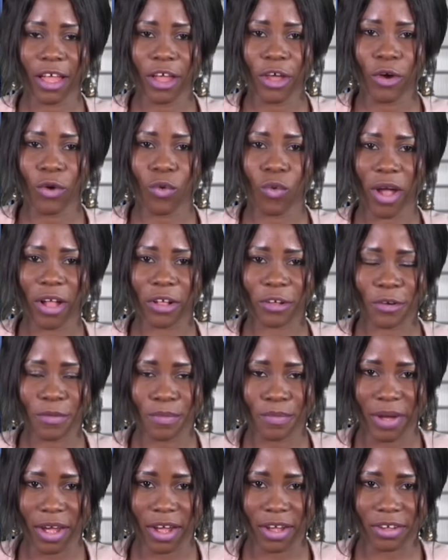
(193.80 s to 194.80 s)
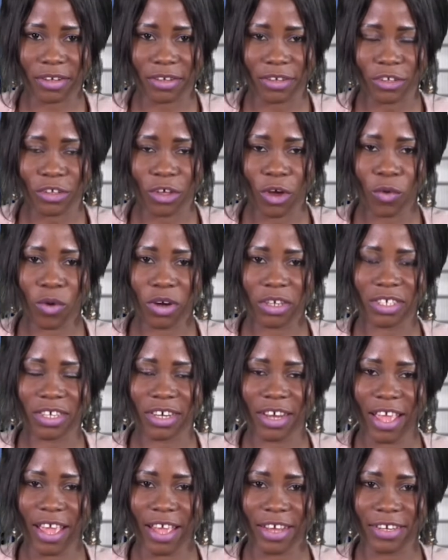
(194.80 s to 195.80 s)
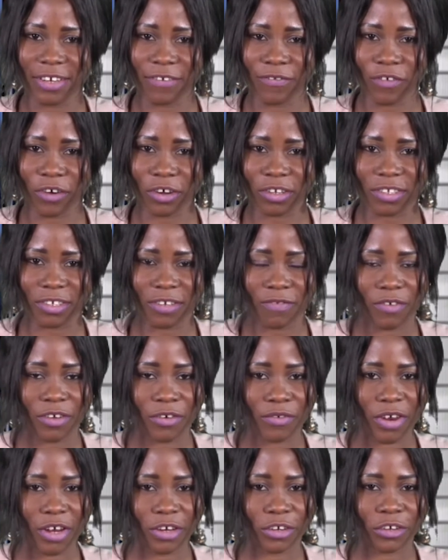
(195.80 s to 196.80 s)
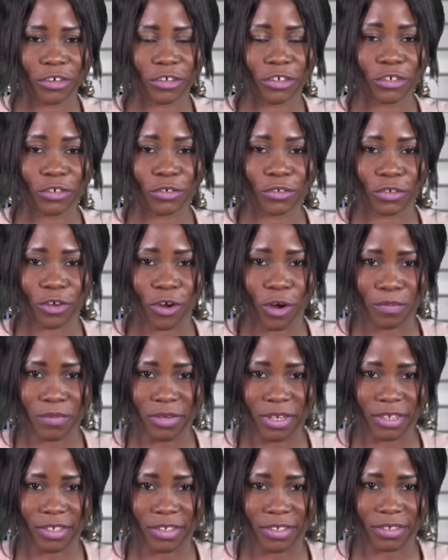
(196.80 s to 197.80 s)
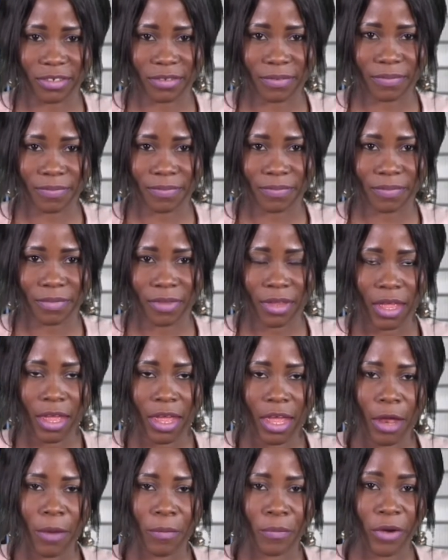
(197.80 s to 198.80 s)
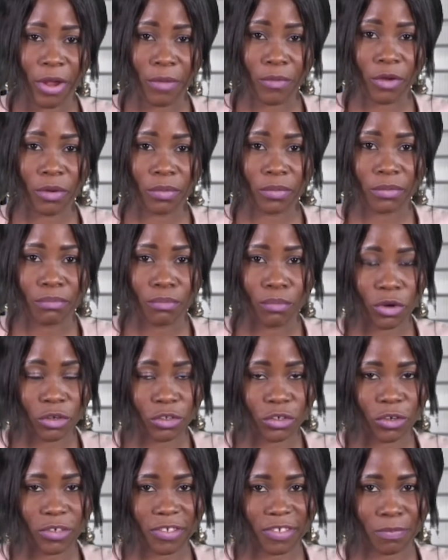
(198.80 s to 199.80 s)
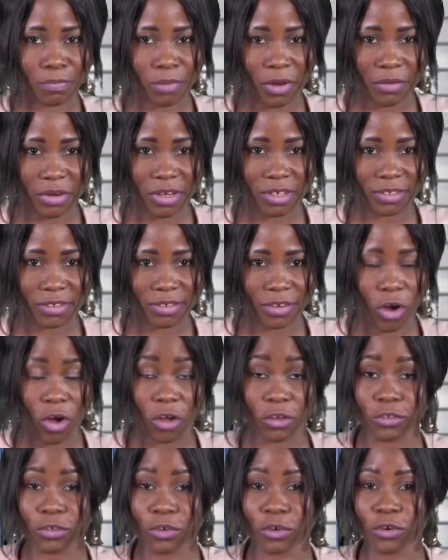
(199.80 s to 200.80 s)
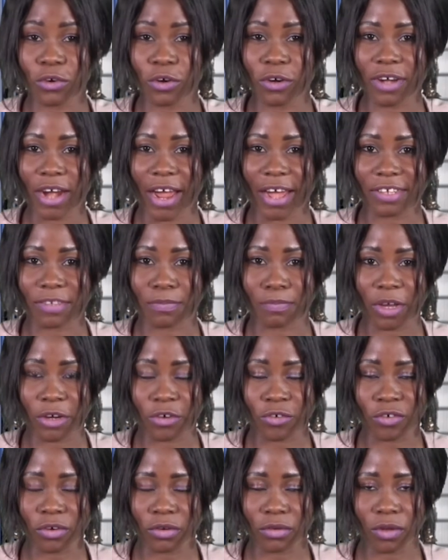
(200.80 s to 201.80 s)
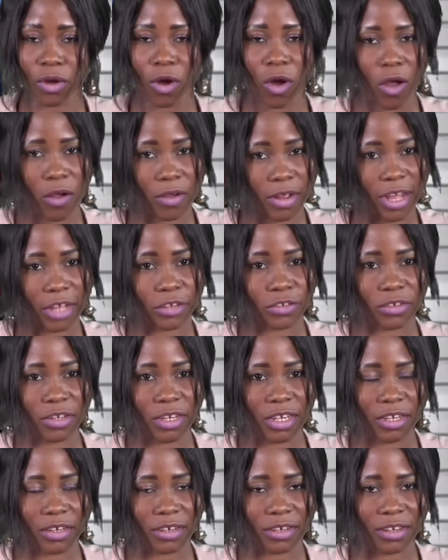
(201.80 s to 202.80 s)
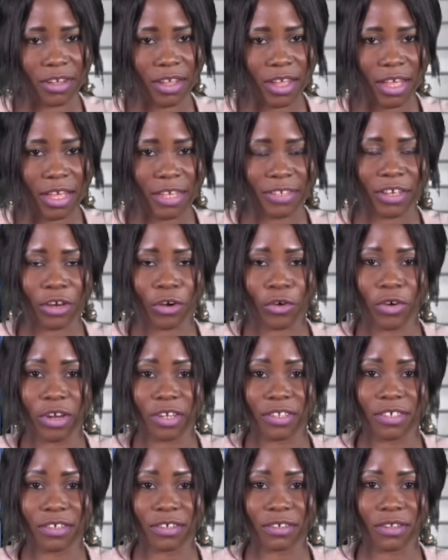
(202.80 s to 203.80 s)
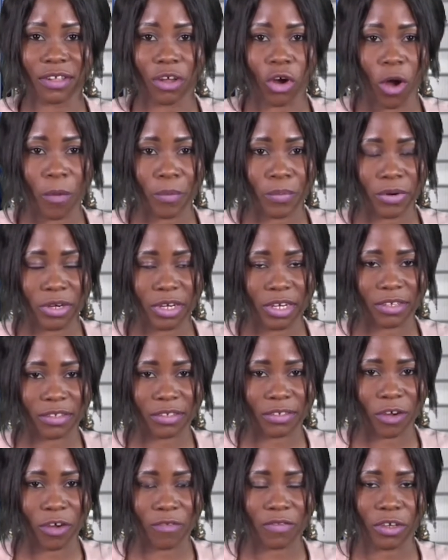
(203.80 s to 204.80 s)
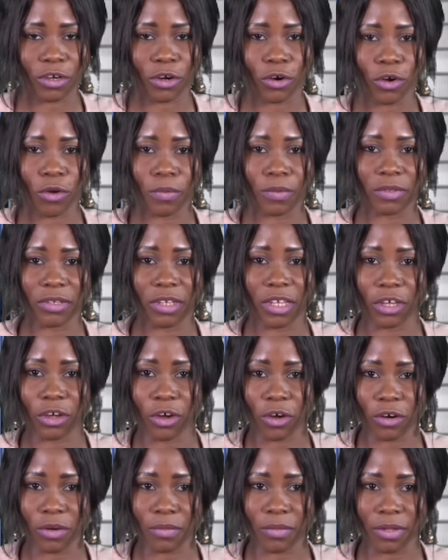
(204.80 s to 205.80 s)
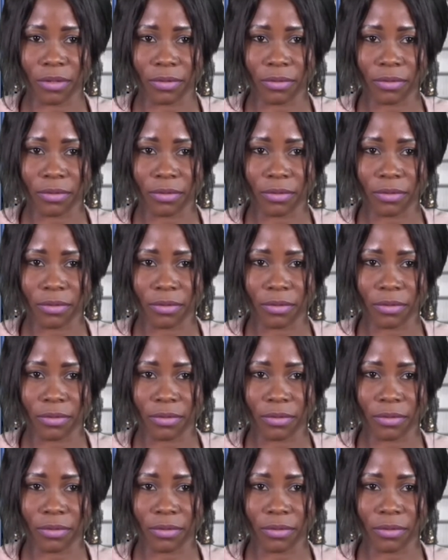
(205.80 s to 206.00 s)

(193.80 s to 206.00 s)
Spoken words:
Welcome back. You're watching AD4 TV Radio News Update. Premium motor spirit, also known as petrol or gasoline, is a critical component of the global economy,